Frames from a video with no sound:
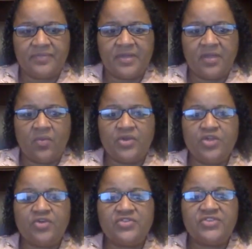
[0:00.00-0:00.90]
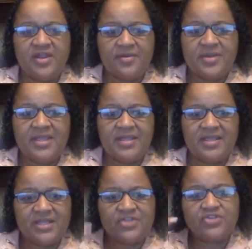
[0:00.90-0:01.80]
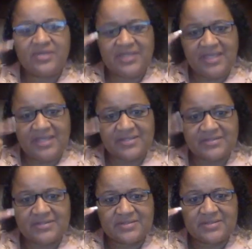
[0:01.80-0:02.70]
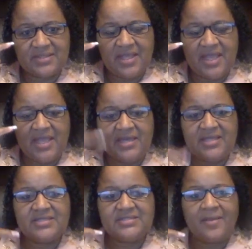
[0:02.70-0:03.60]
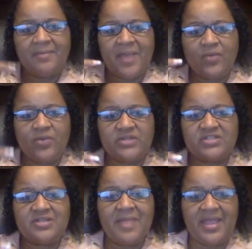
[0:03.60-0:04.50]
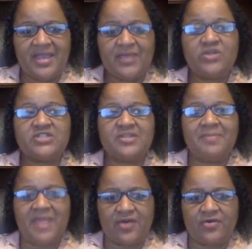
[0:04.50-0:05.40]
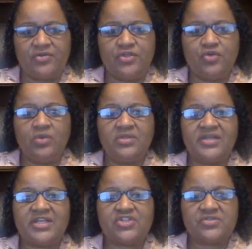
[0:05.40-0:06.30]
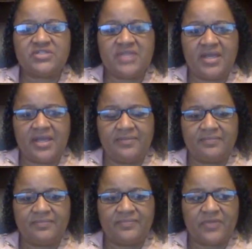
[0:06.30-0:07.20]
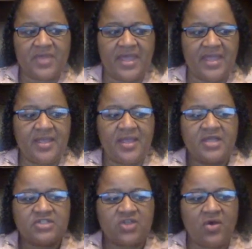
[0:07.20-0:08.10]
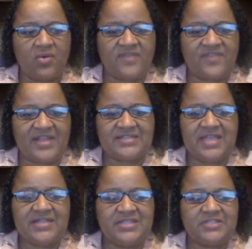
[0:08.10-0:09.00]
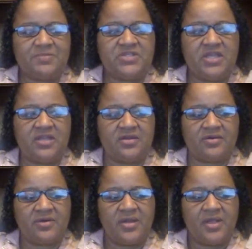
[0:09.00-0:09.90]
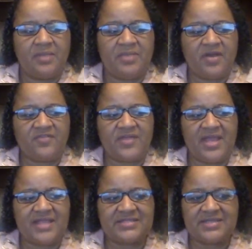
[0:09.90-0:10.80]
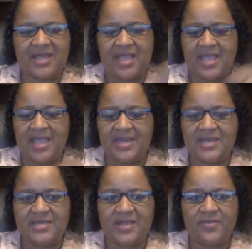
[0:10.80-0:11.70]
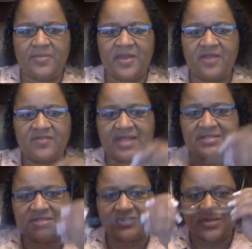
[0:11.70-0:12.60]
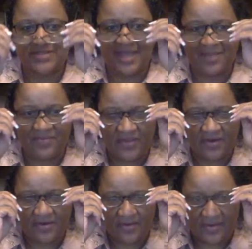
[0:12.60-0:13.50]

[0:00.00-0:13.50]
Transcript: Well, your theory is your lens, and it is in which the manner you will look at your study. Okay, so if I take this particular pair of glasses and I add another pair of glasses on top of here,